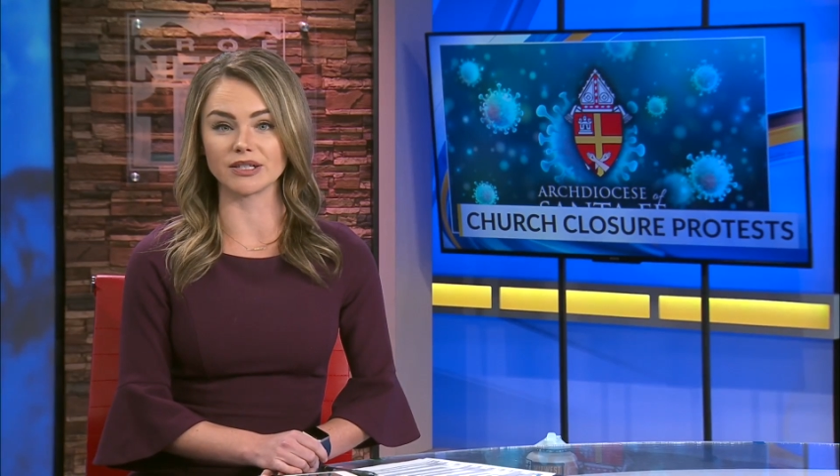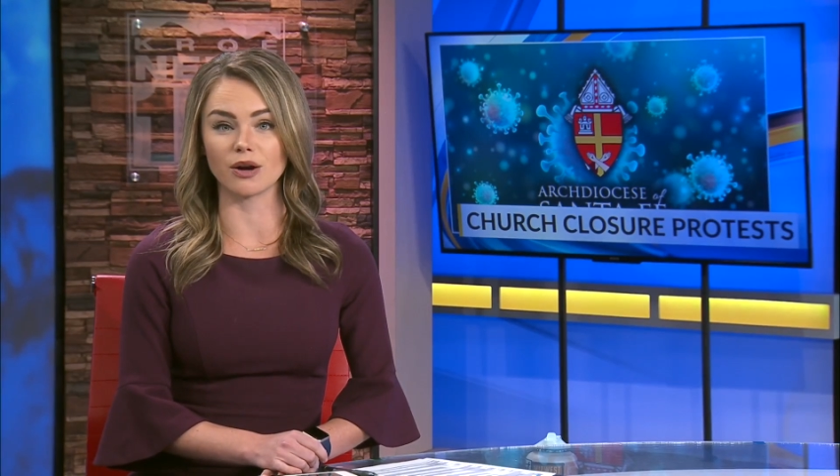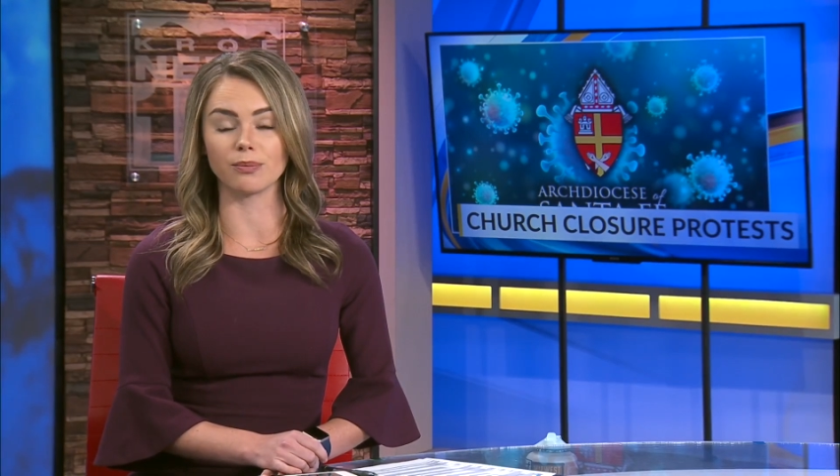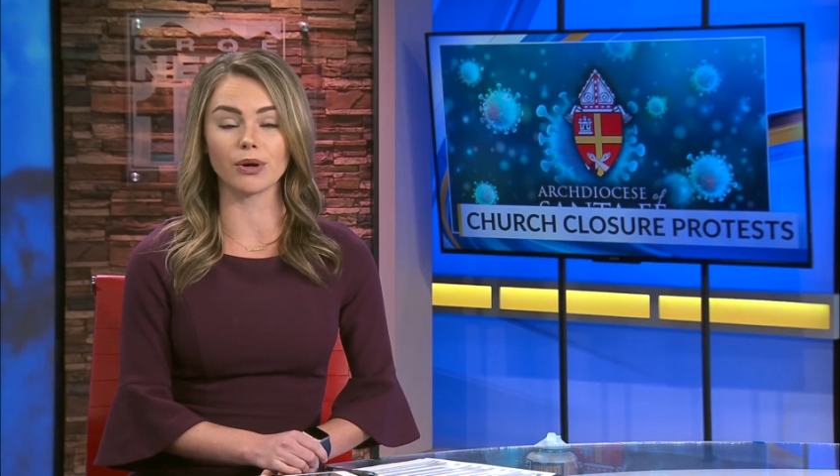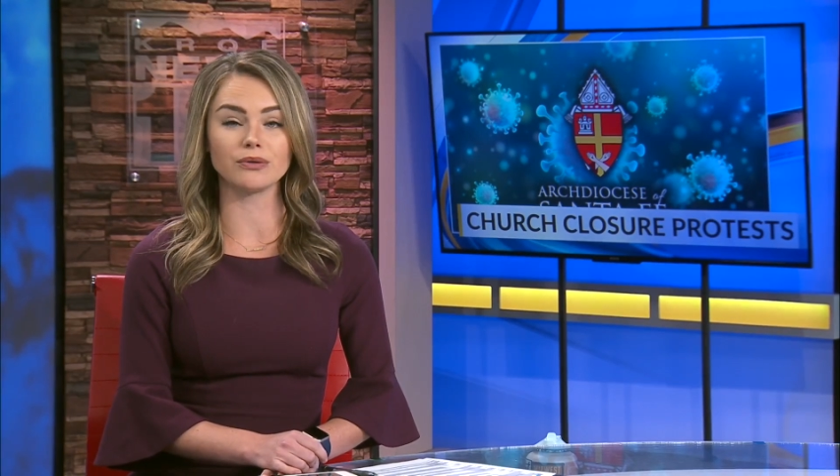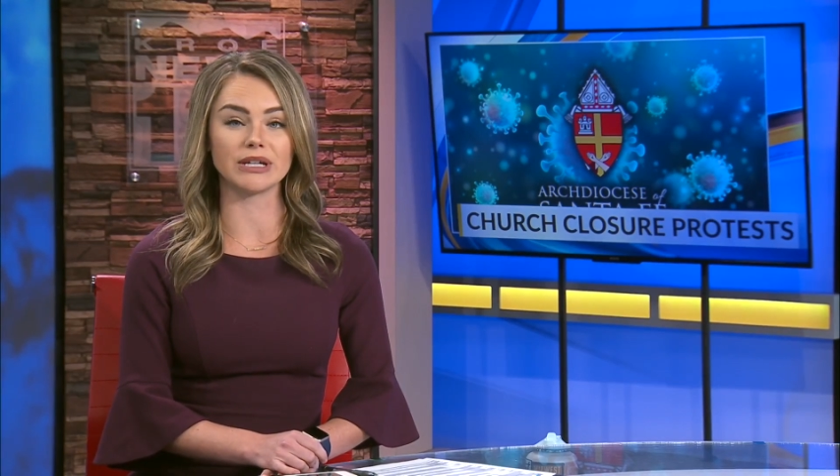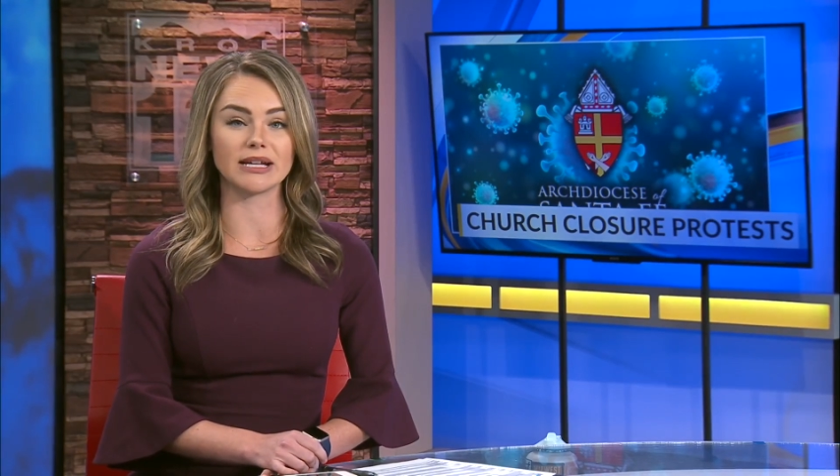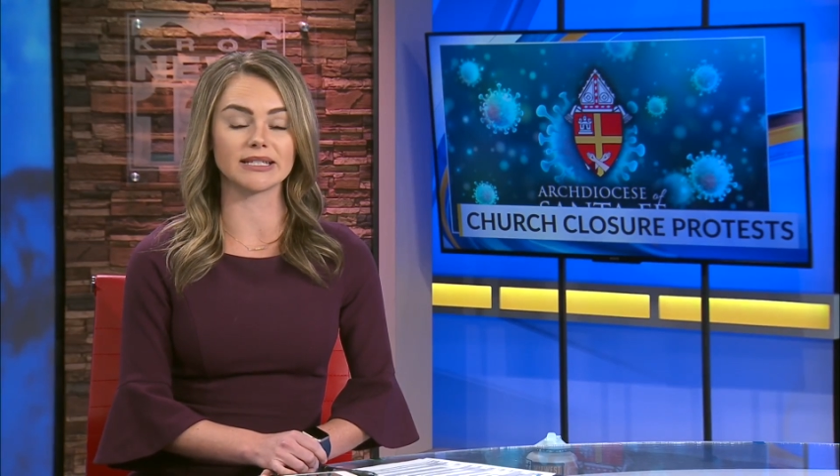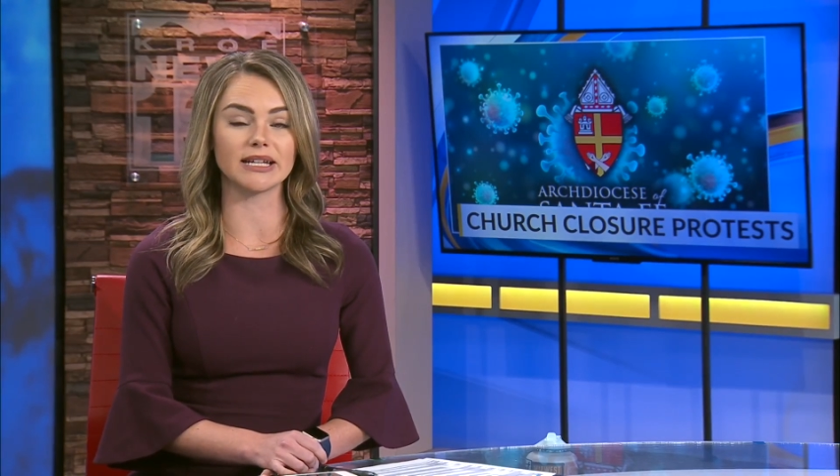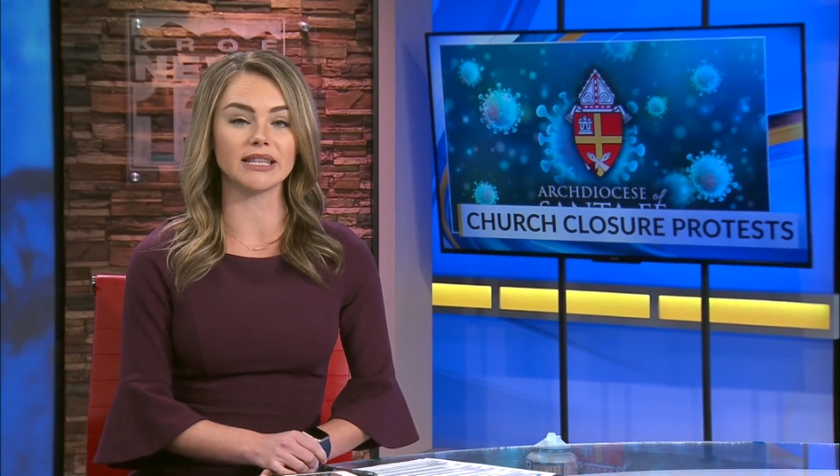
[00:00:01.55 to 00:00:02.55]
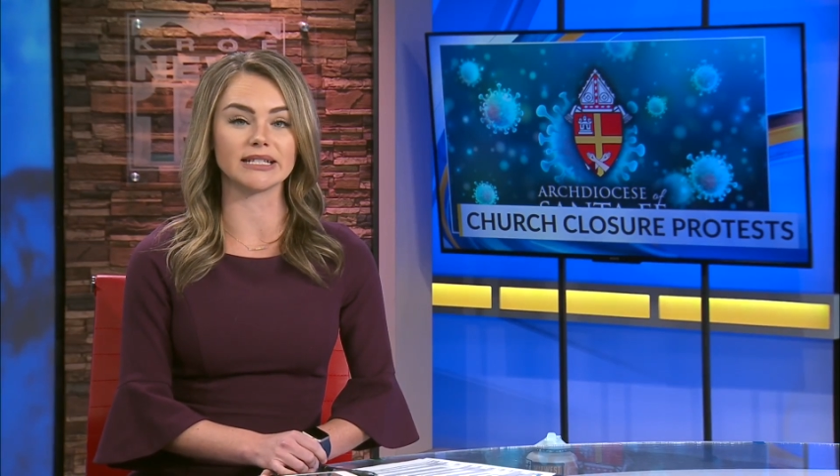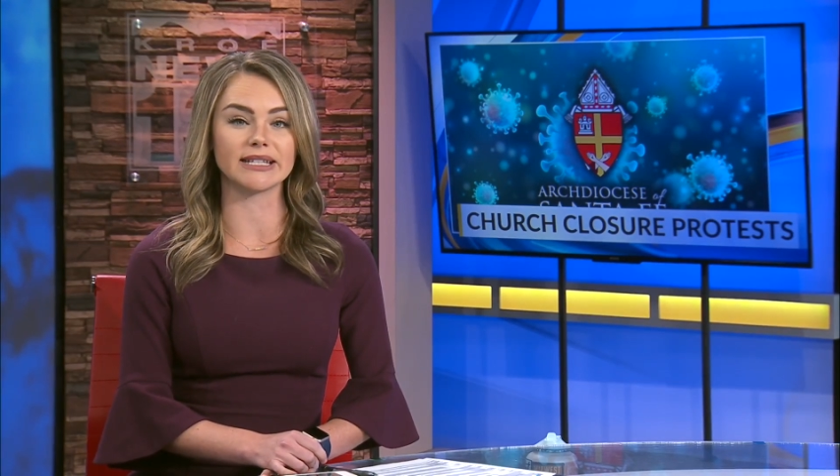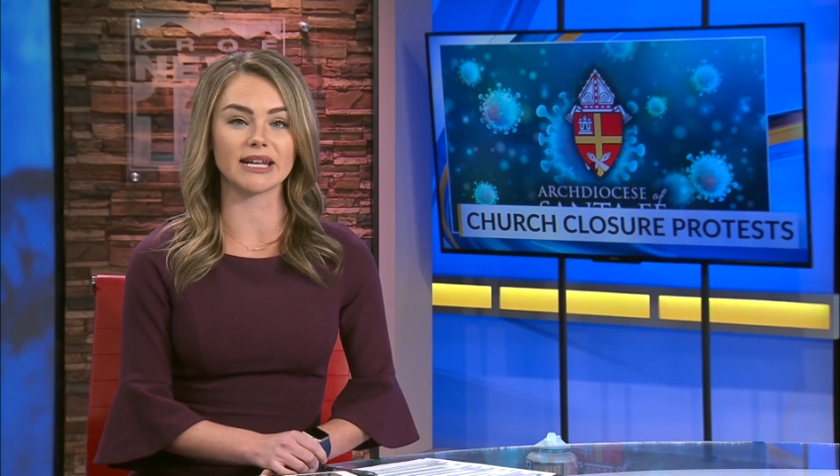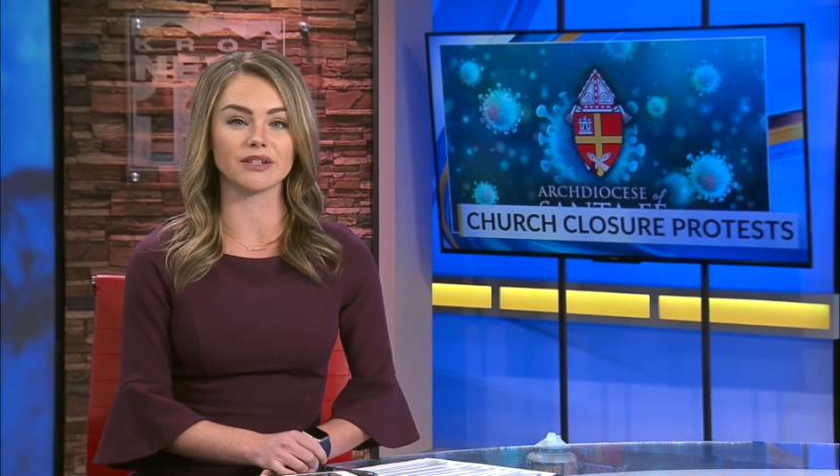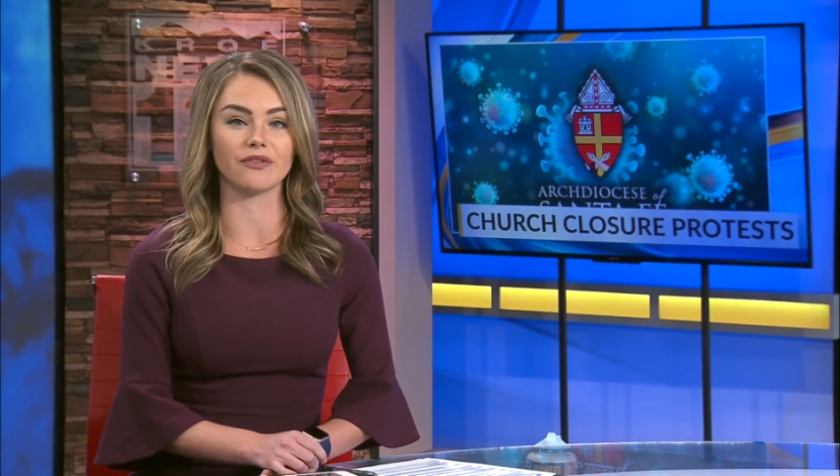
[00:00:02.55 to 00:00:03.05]
protesting the
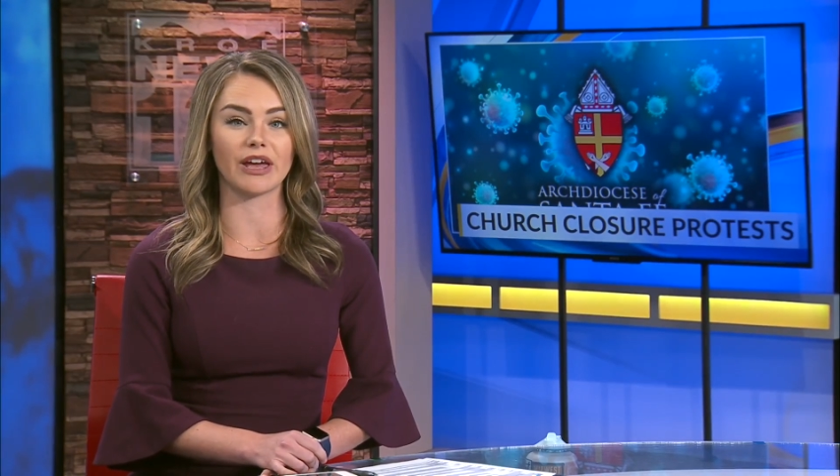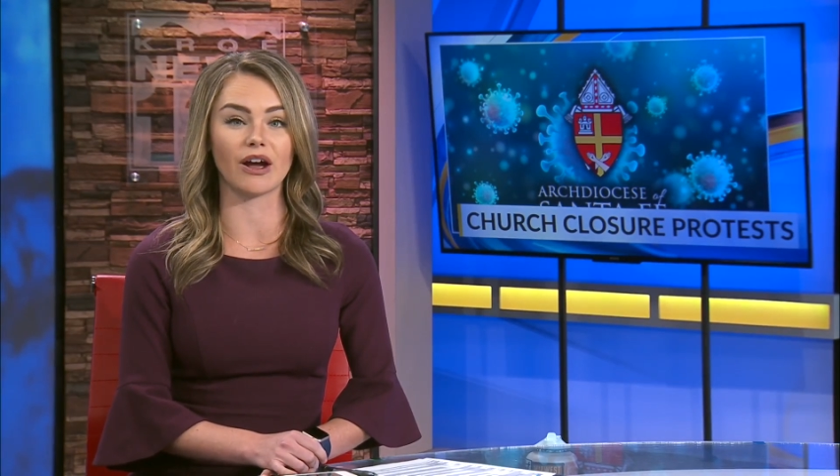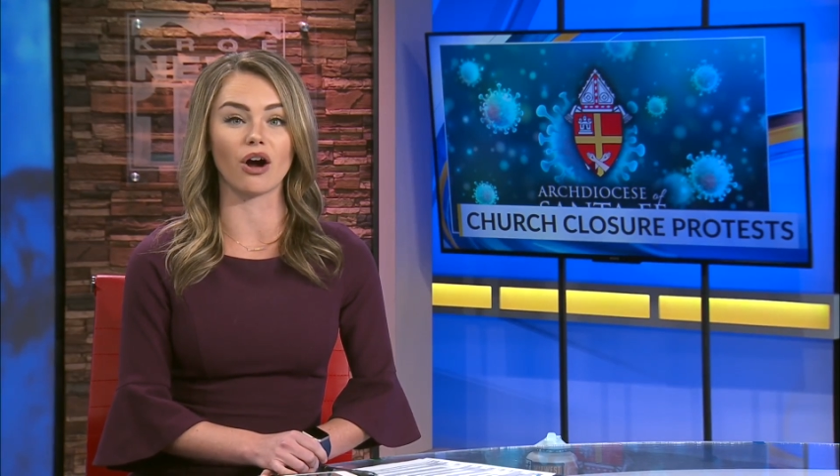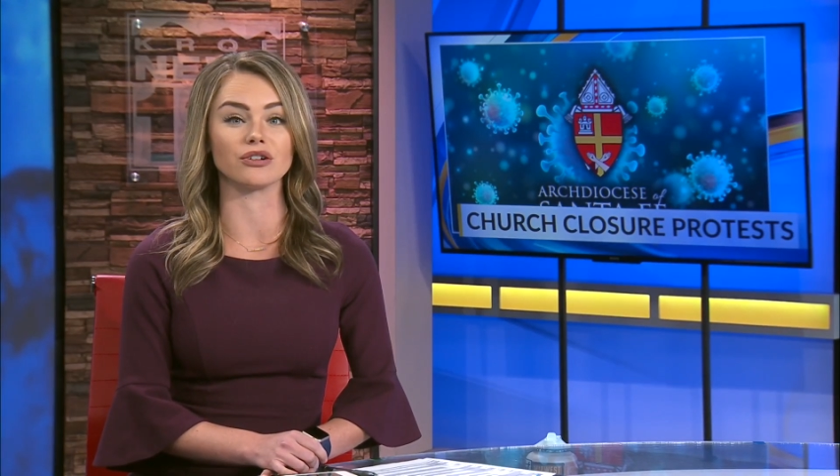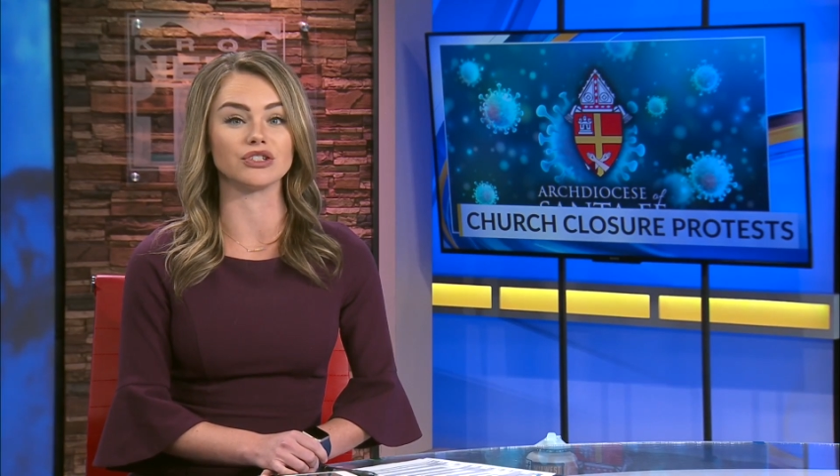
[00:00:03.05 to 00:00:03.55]
Santa Fe Arch,